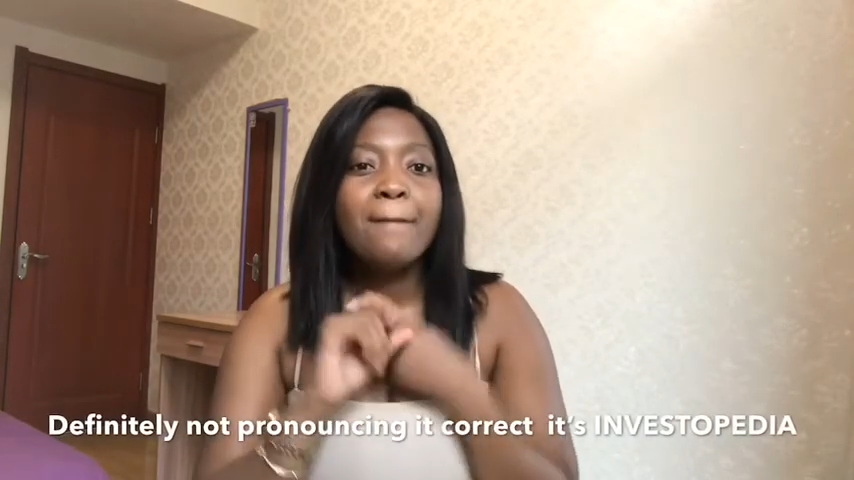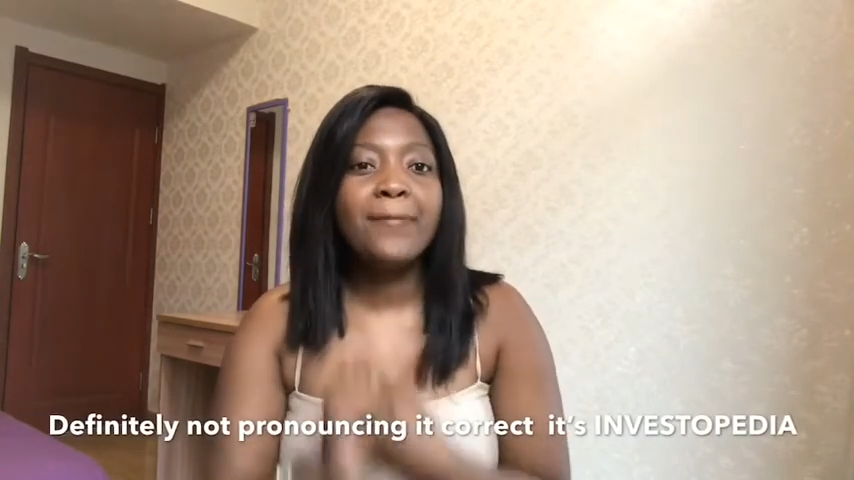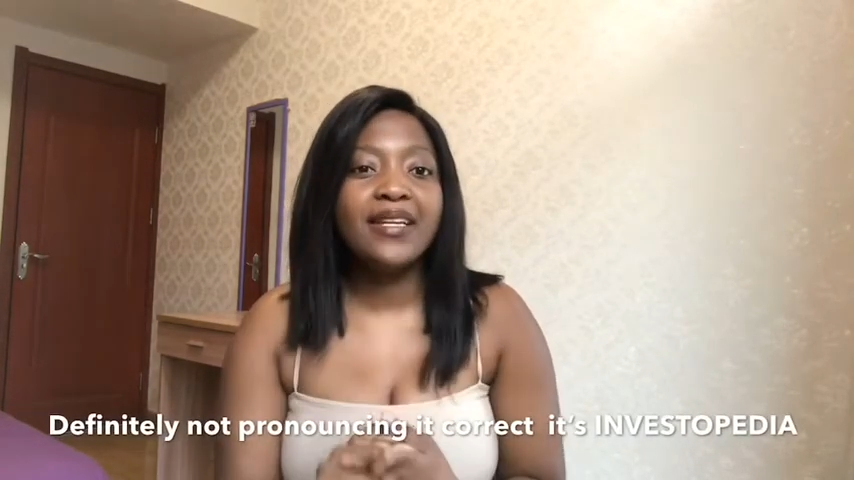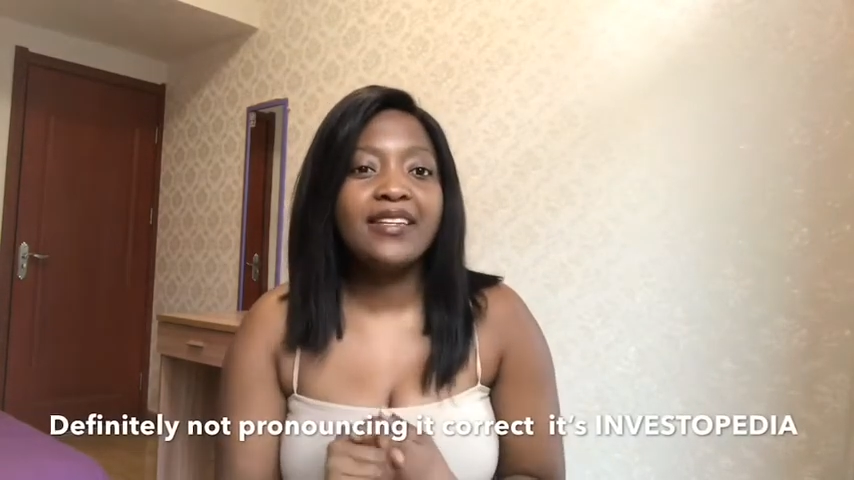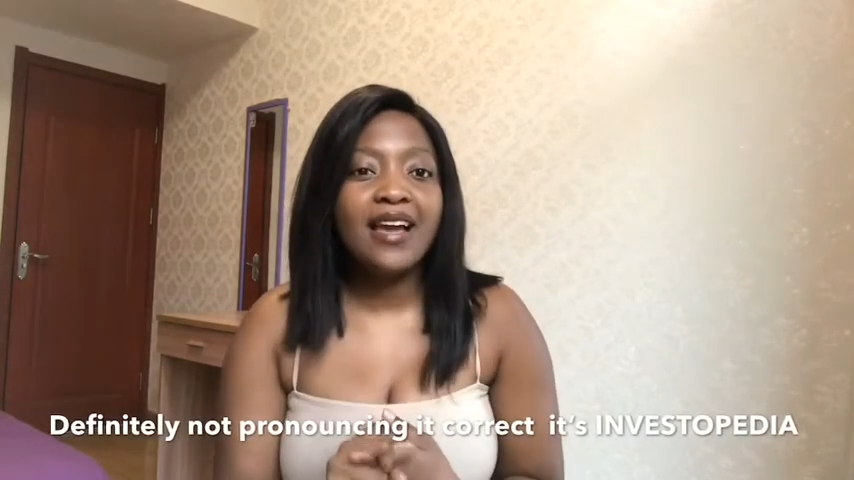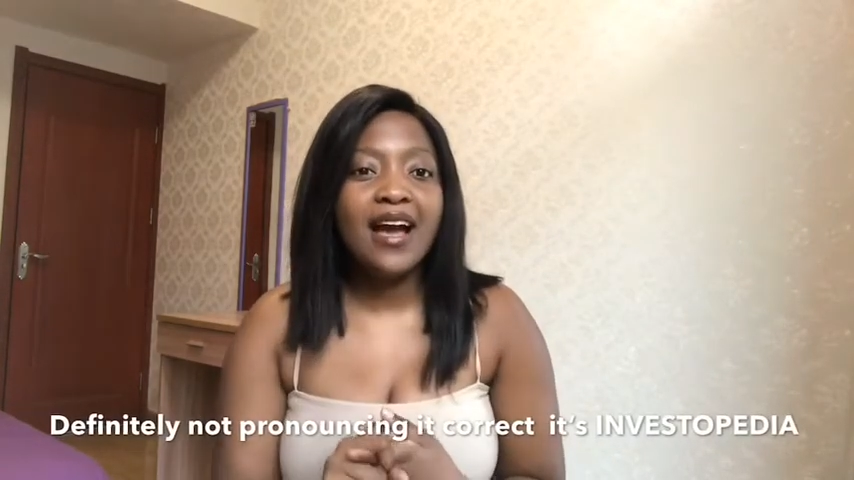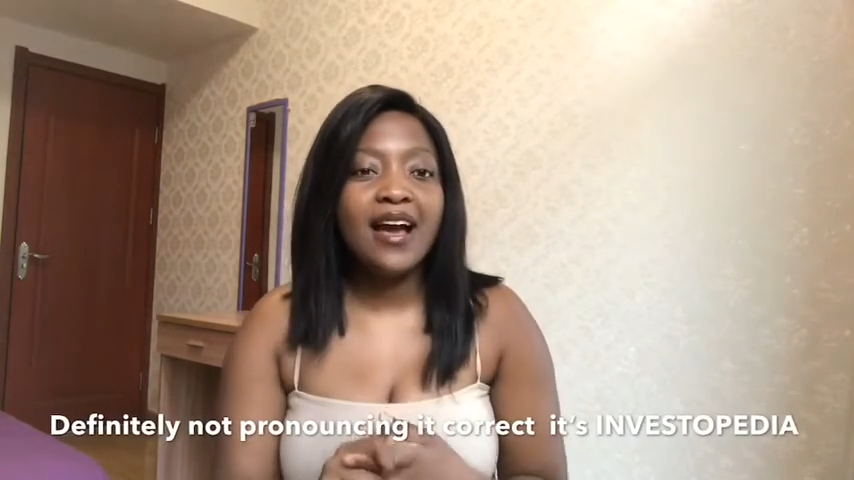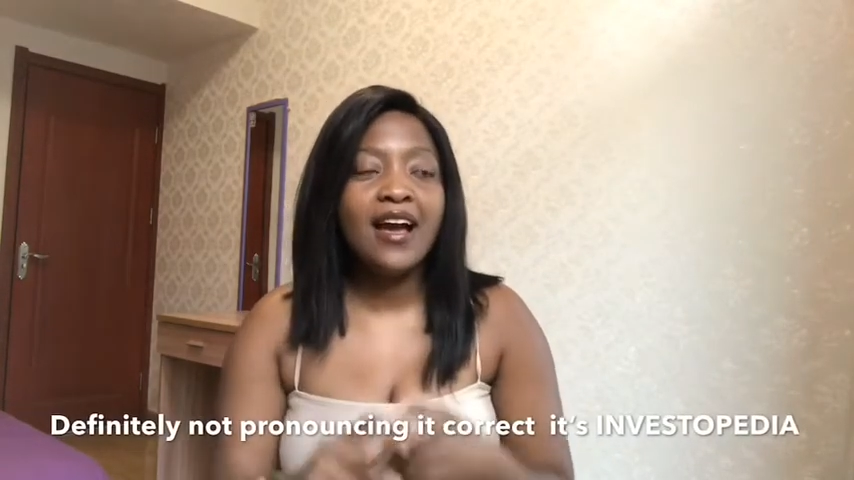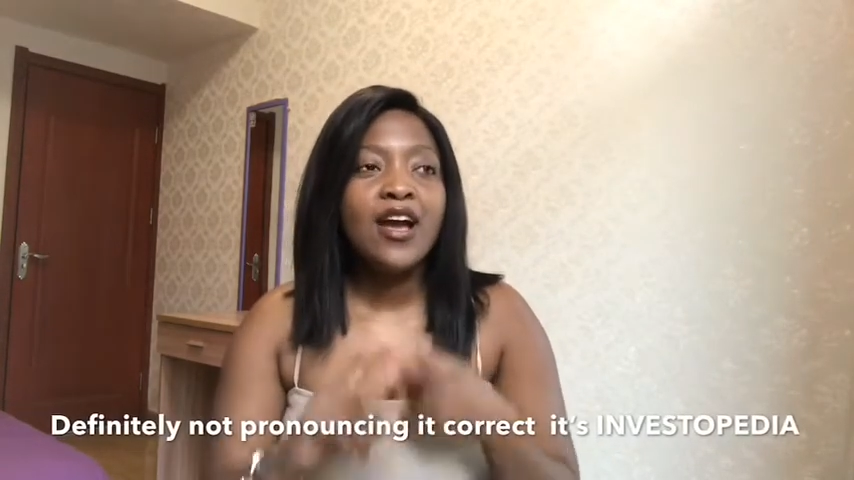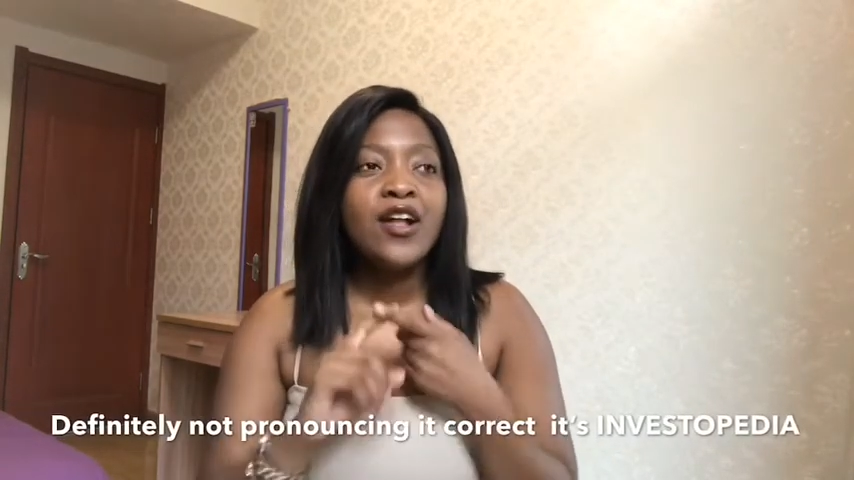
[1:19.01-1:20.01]
but
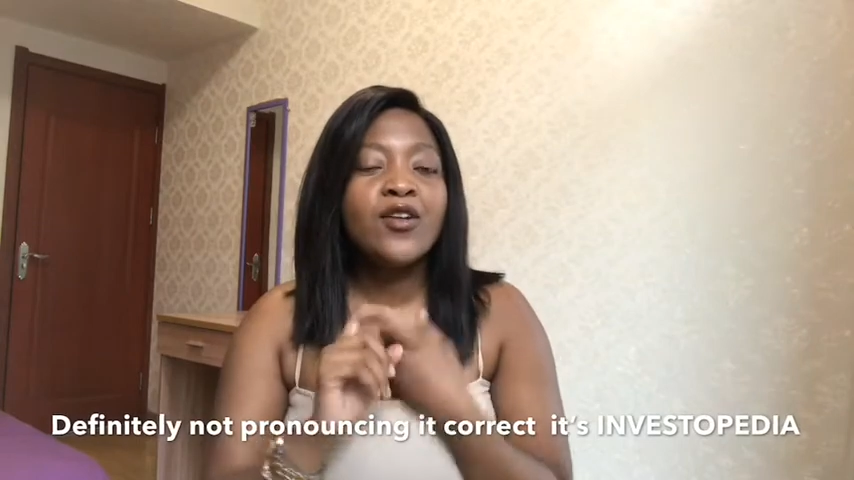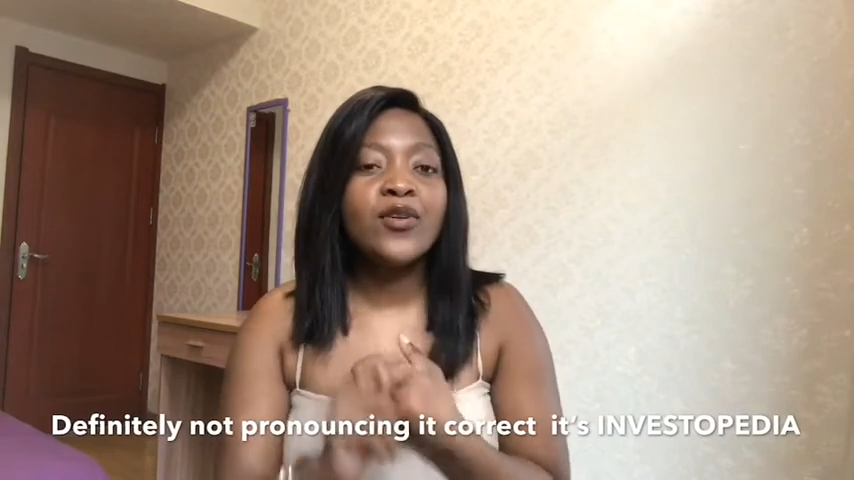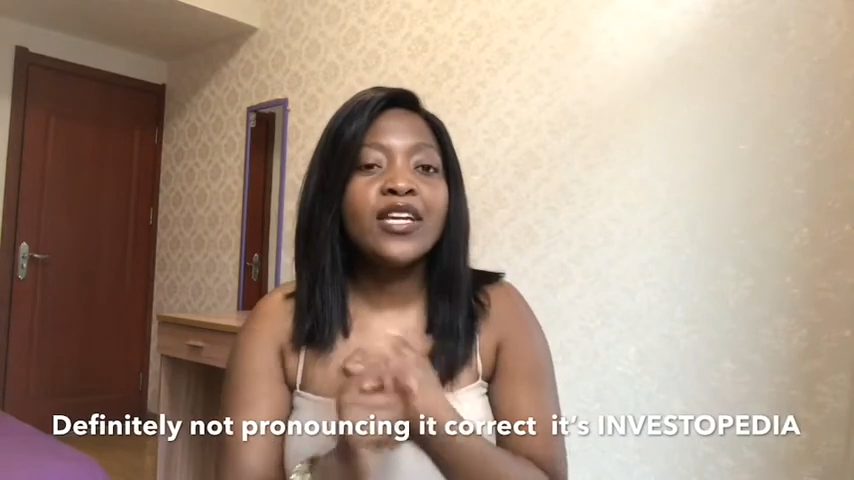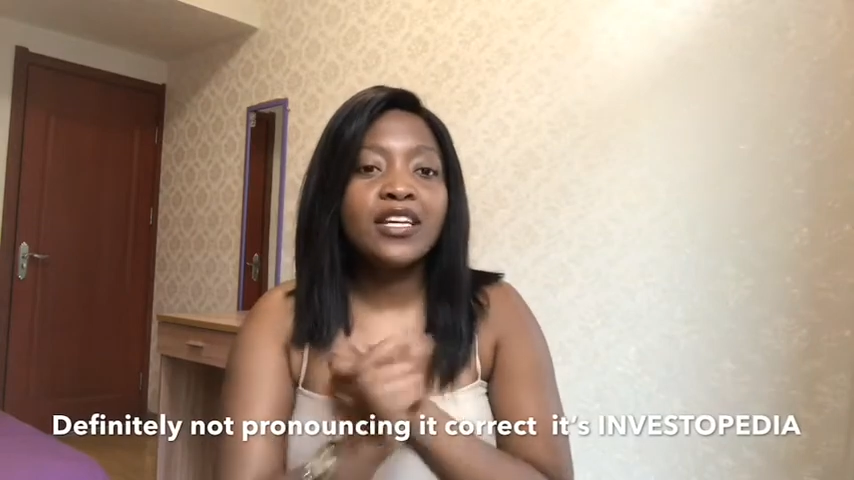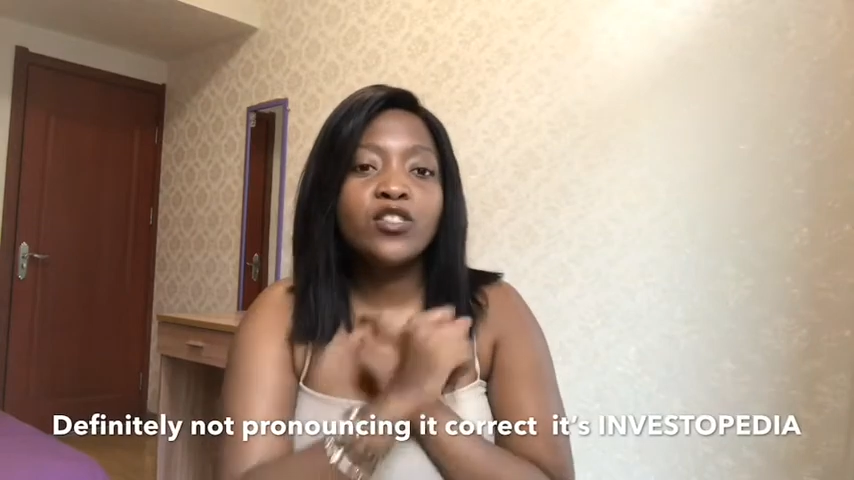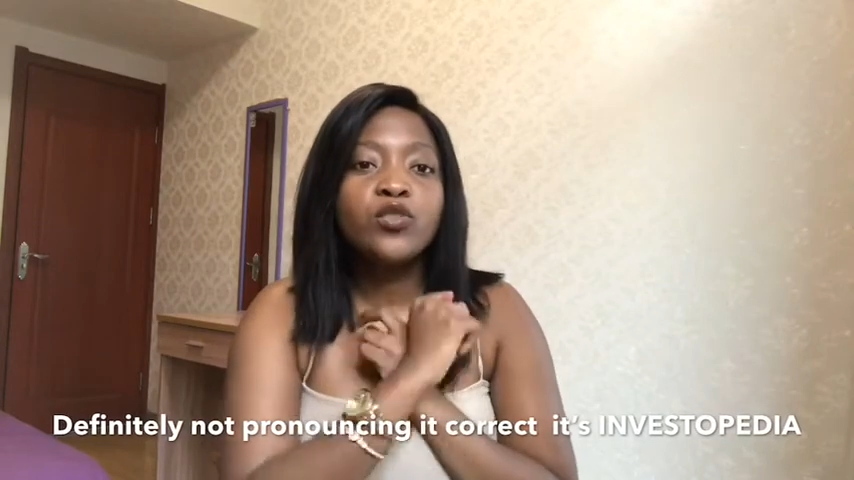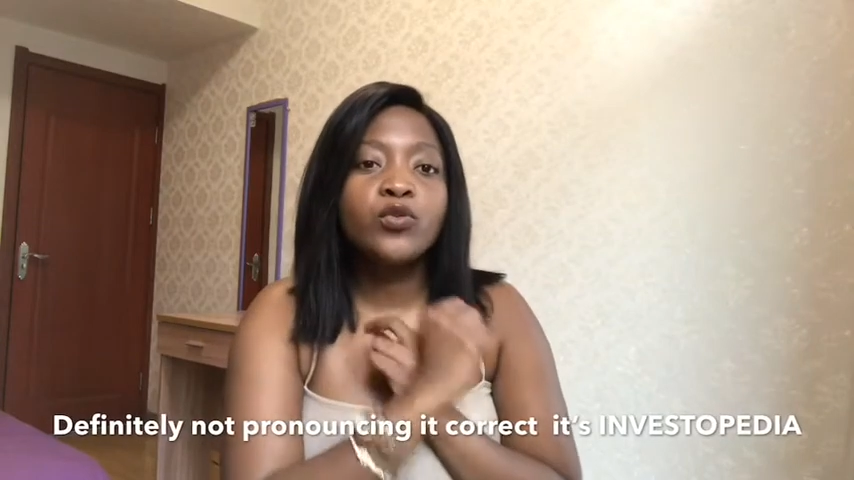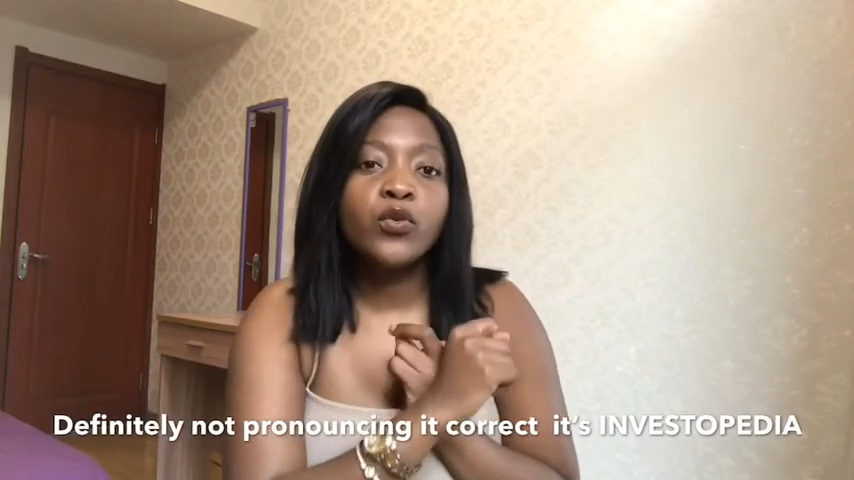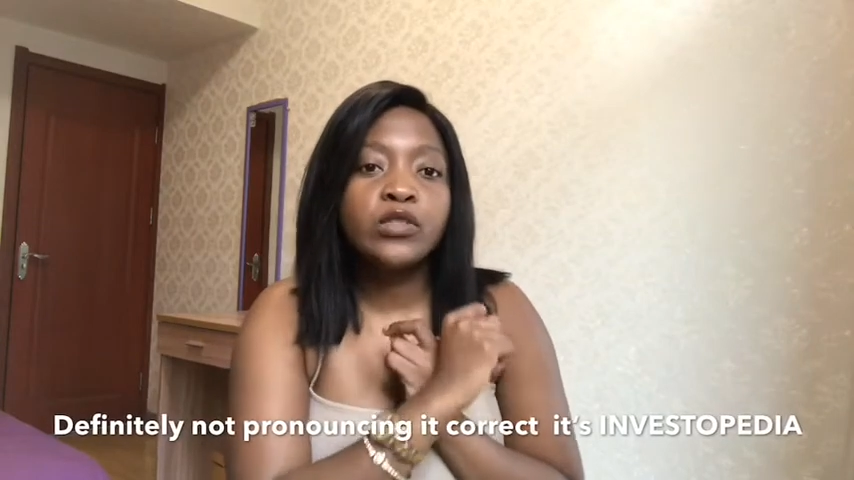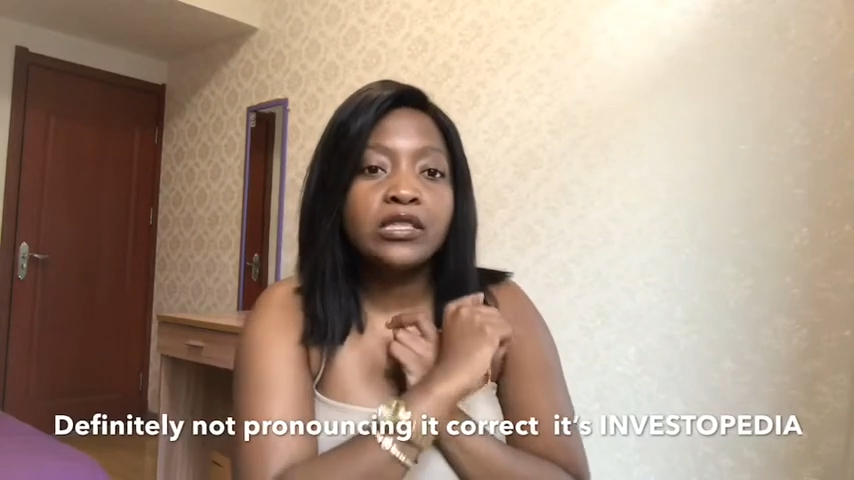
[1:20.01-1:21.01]
yeah, look into
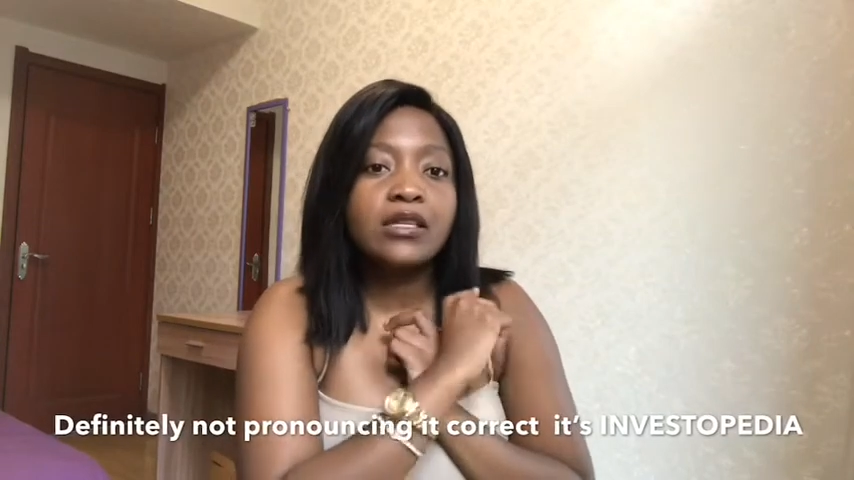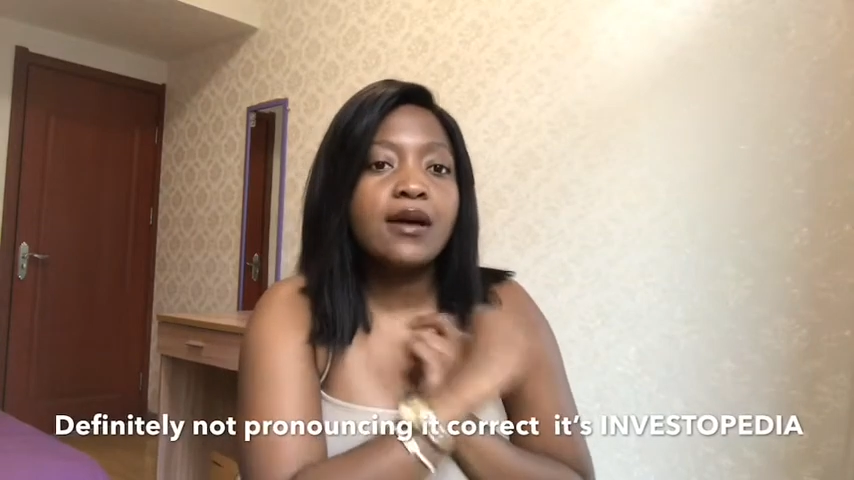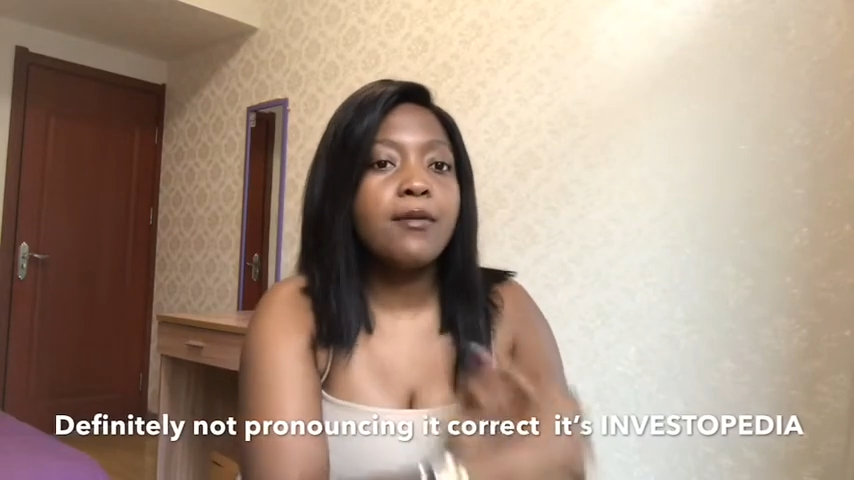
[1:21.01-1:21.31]
those